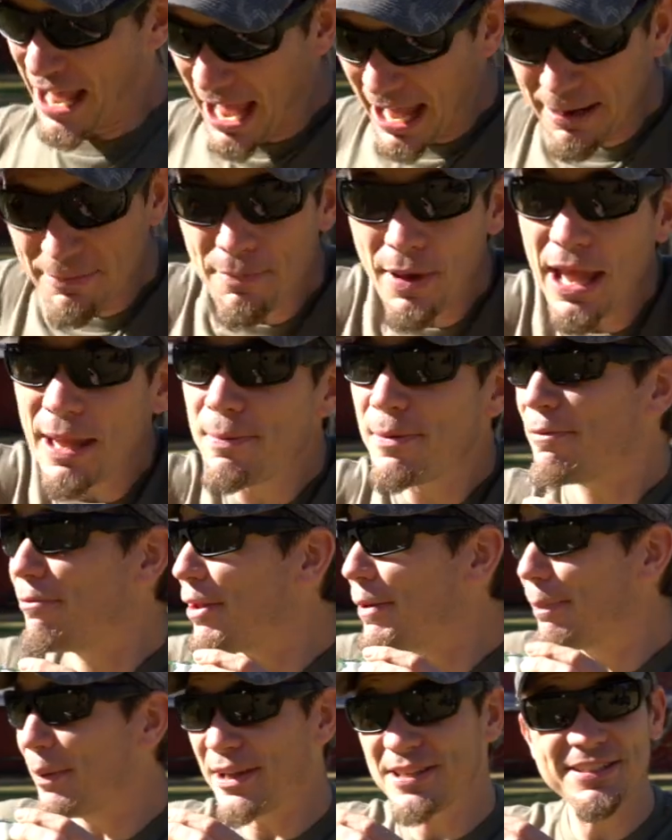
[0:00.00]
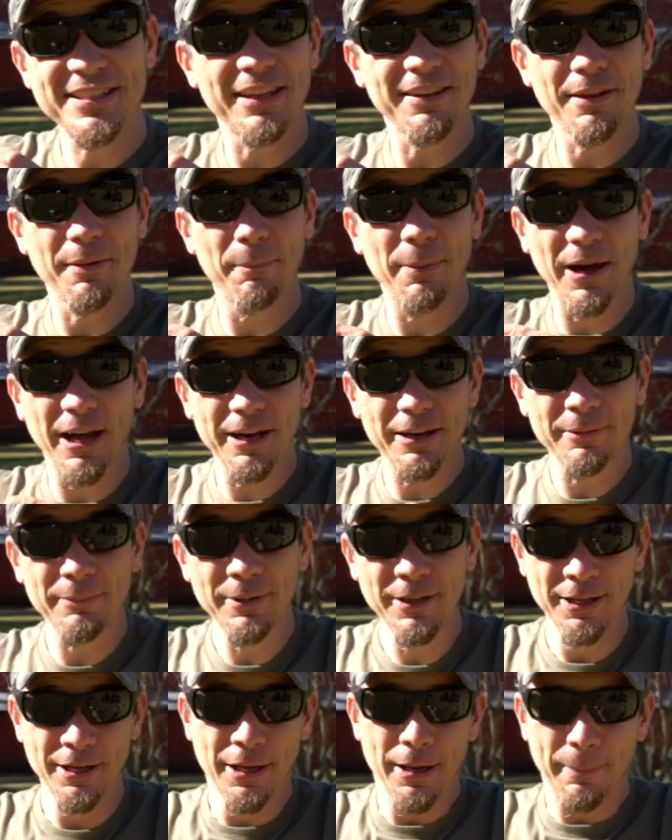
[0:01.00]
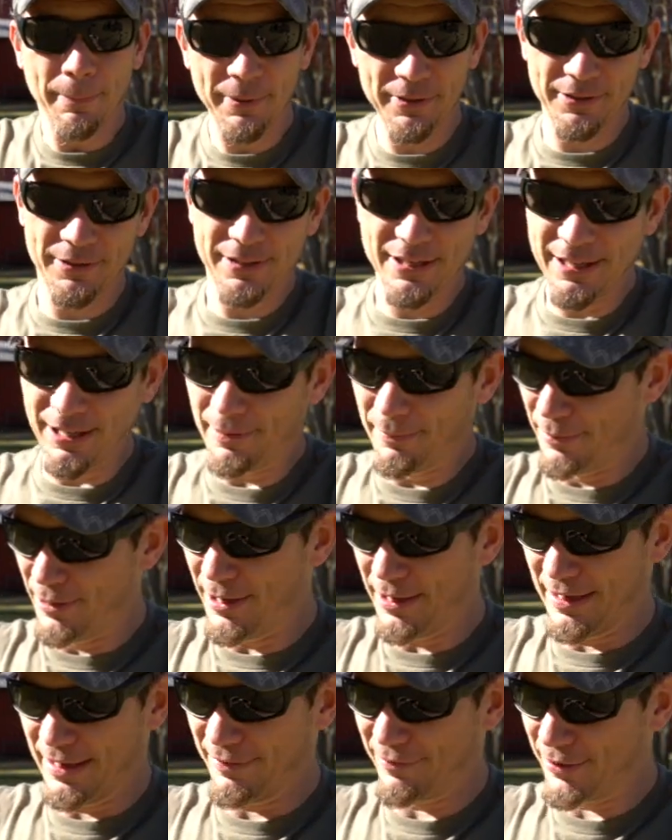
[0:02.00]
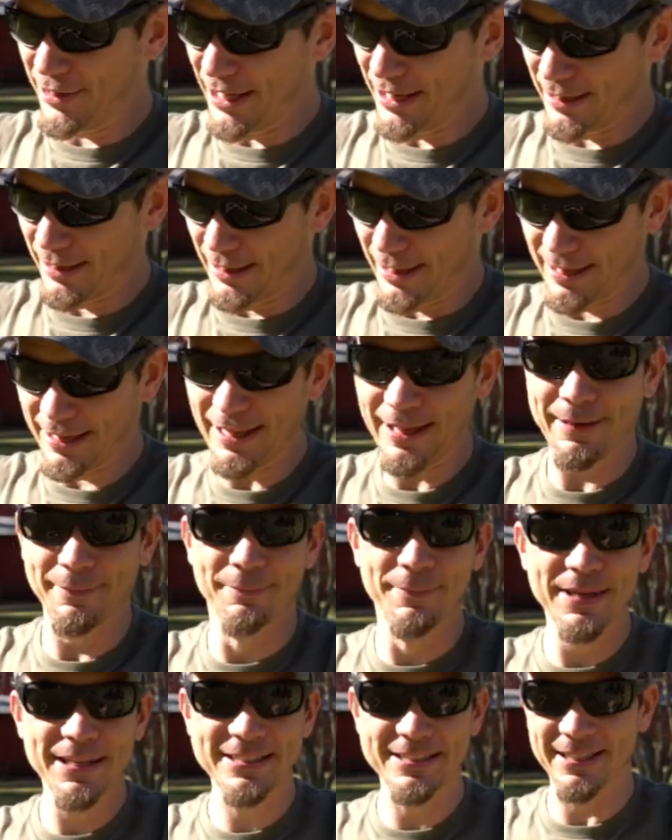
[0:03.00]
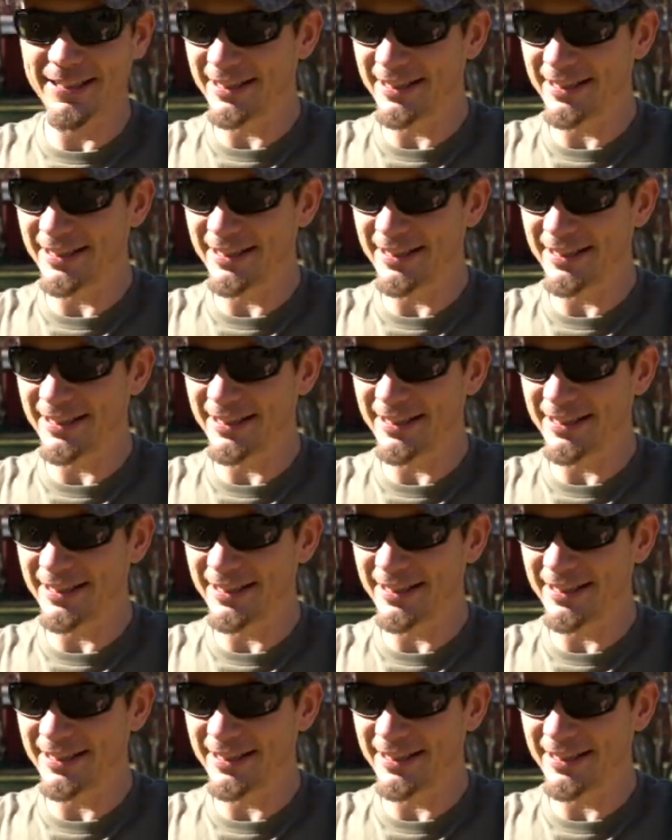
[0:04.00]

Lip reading: And maybe we bust out the bottom, but come on, I gotta miss